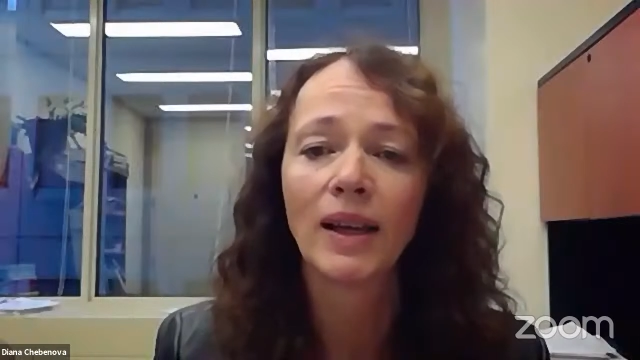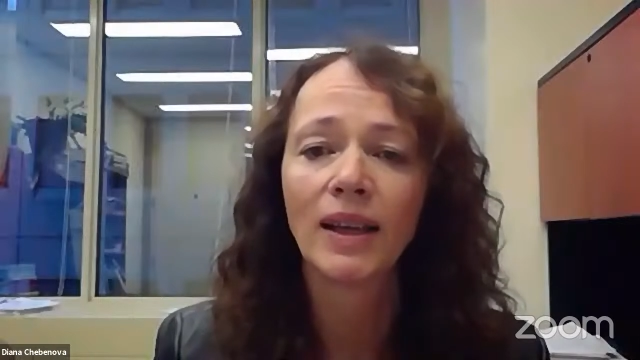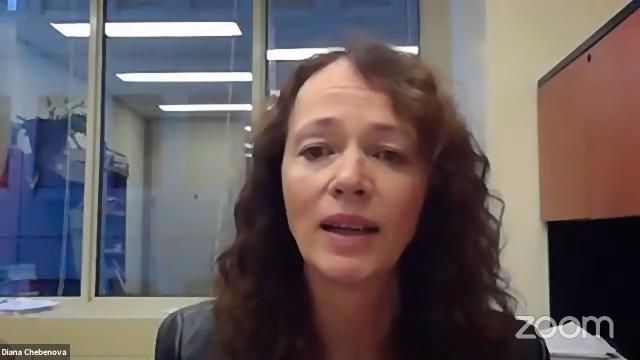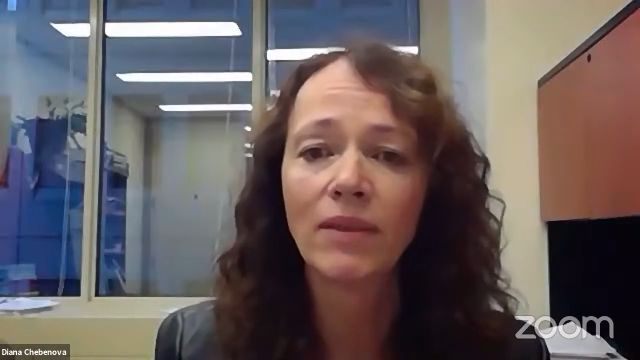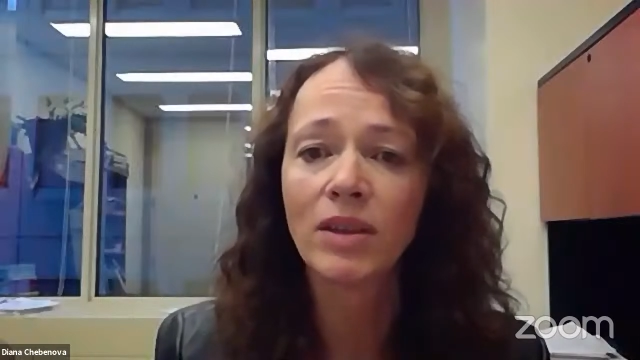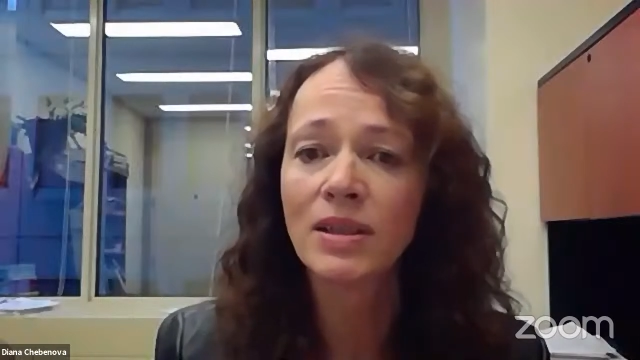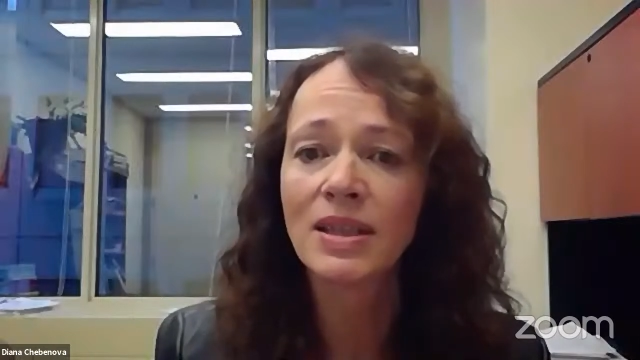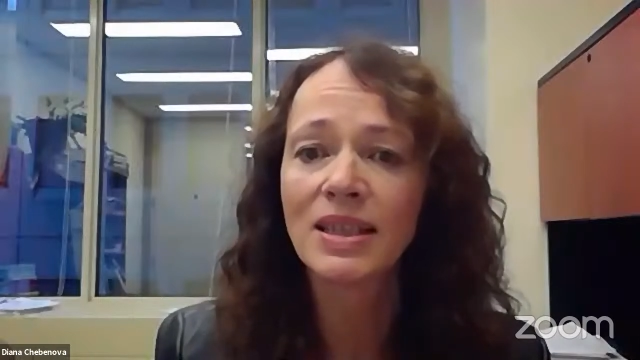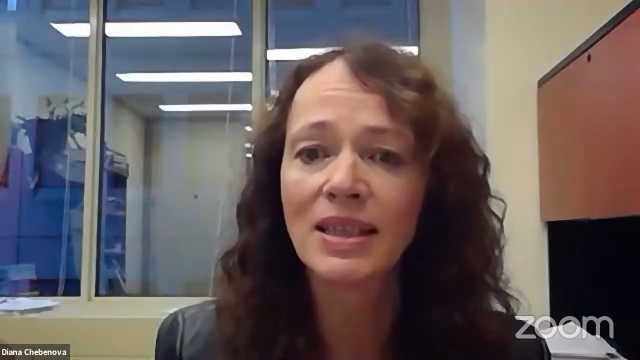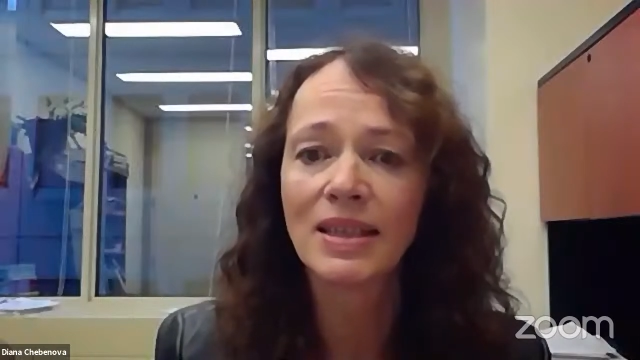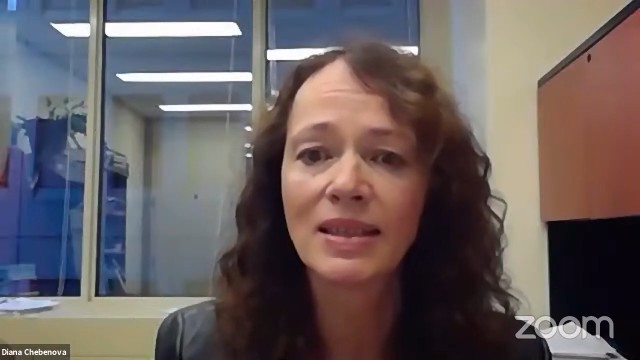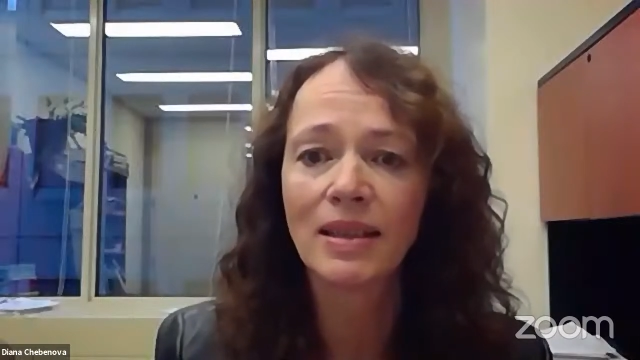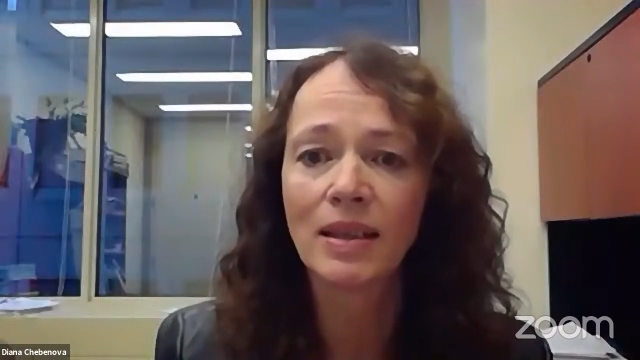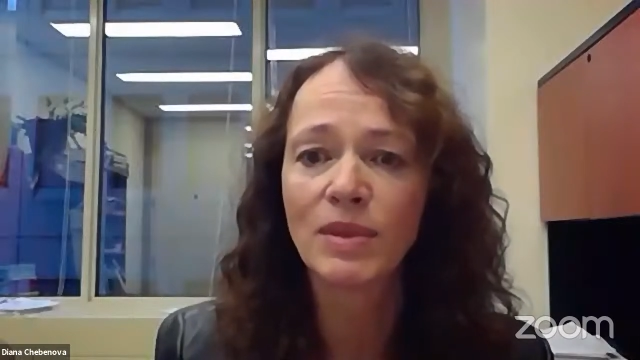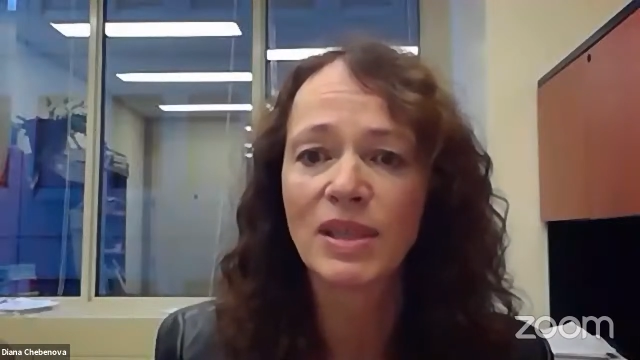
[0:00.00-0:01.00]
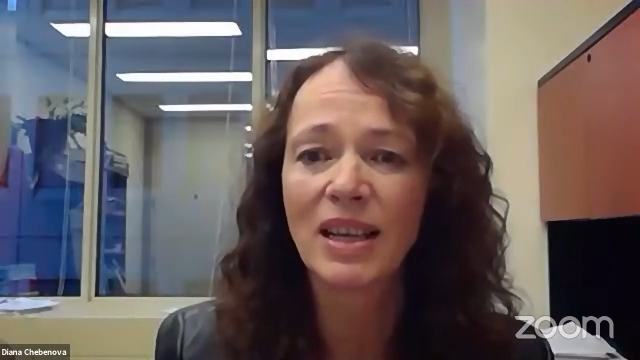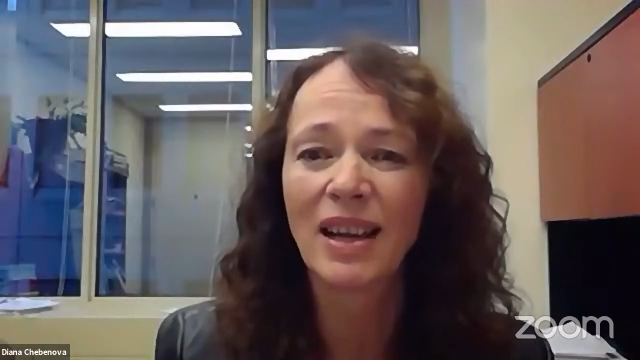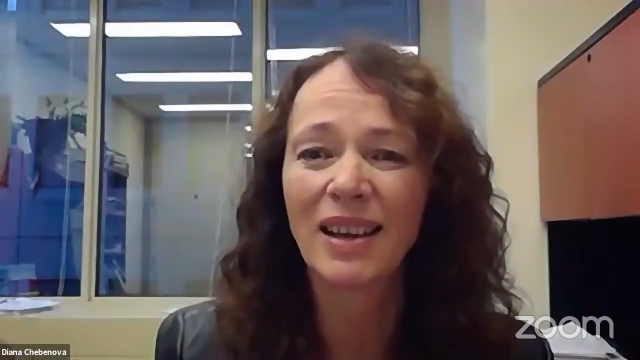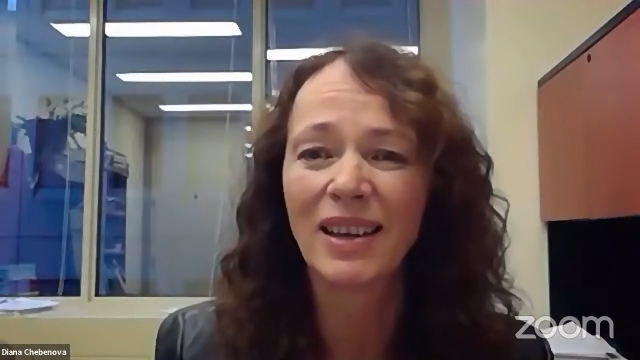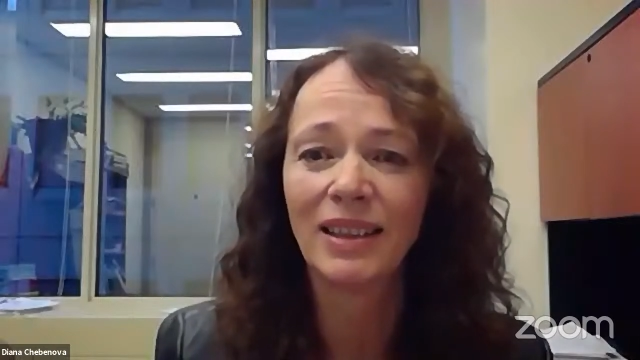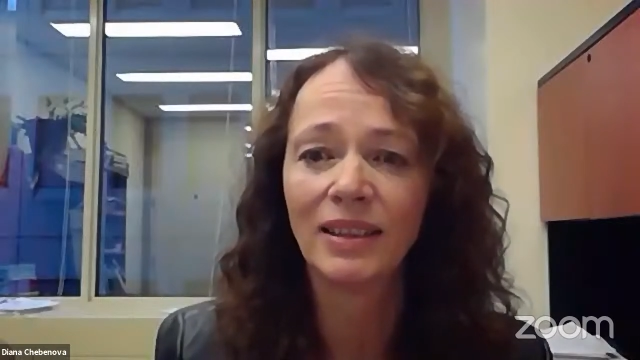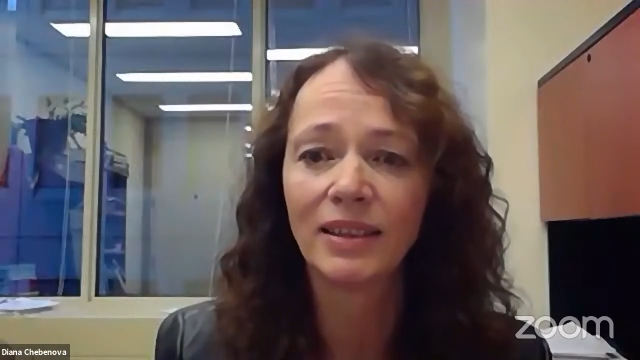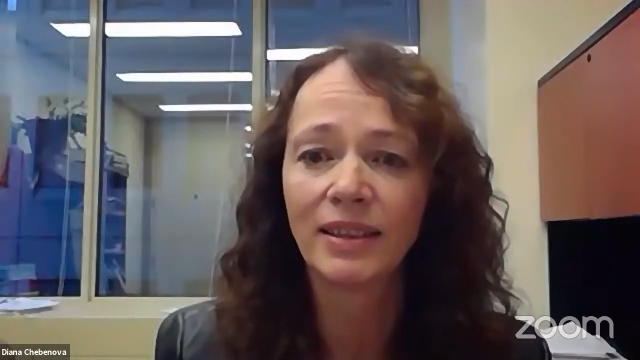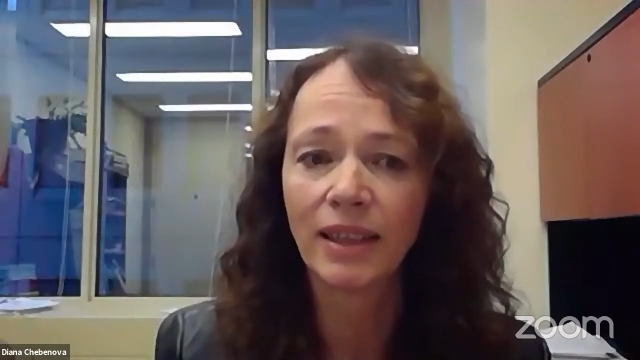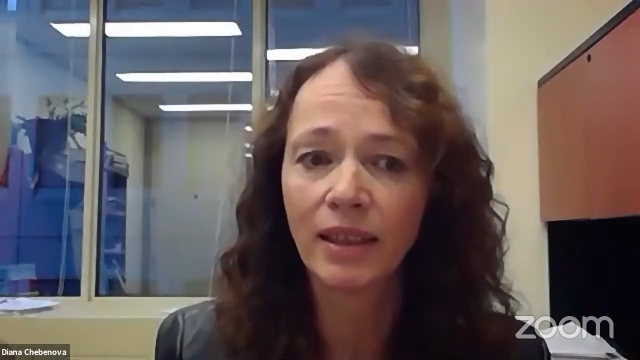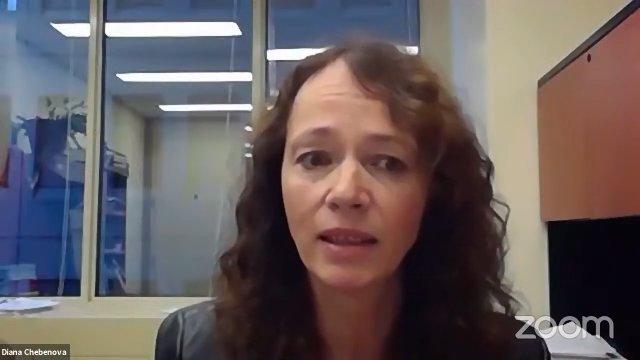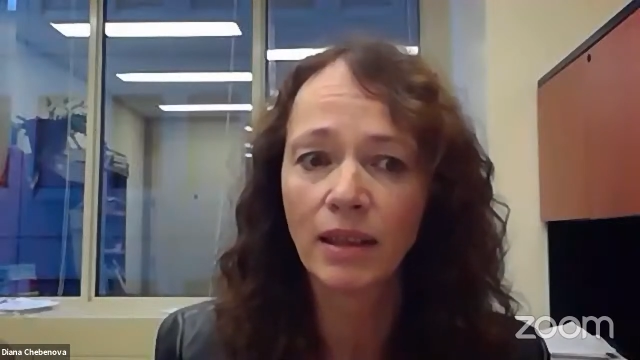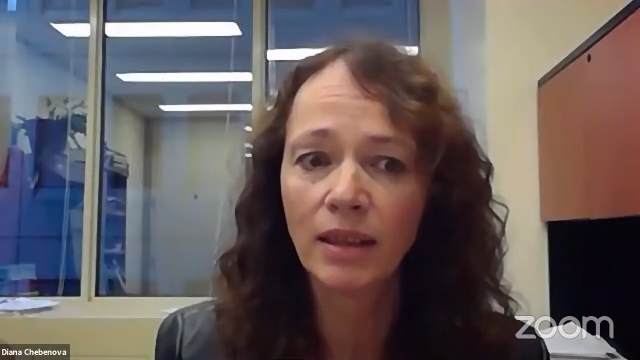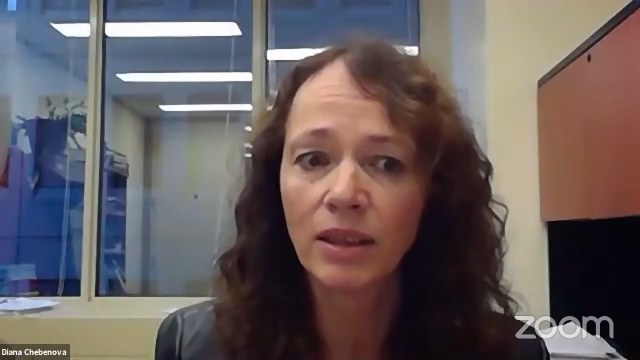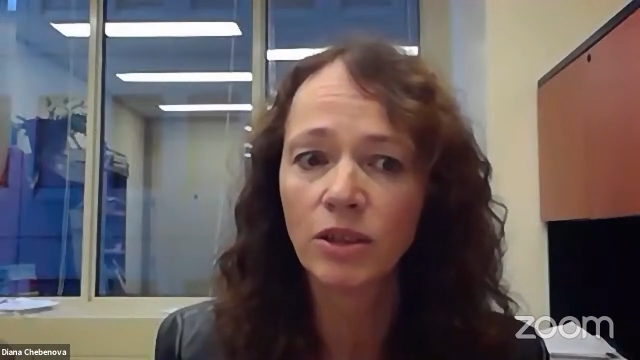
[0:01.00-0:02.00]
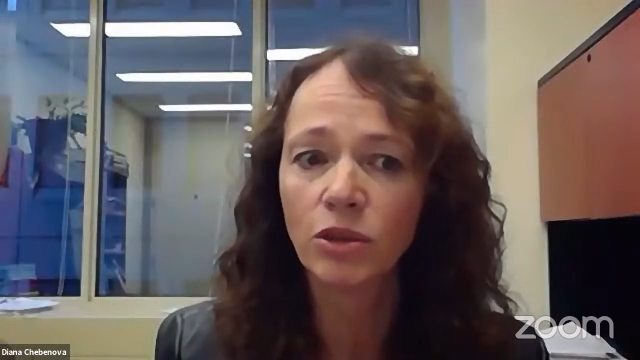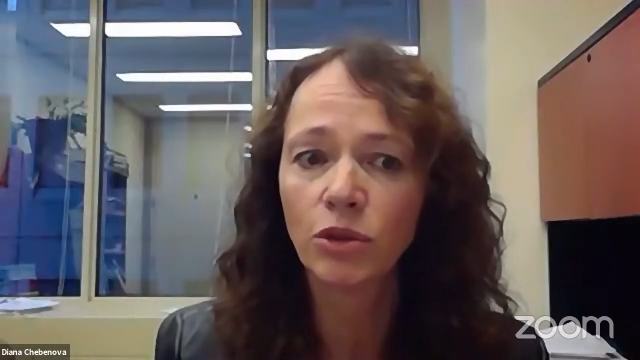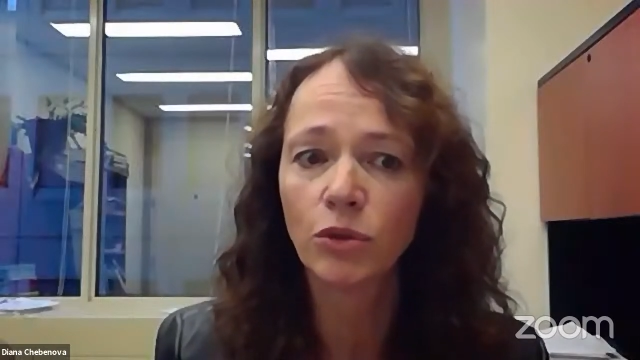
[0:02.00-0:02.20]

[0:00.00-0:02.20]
governance systems are integral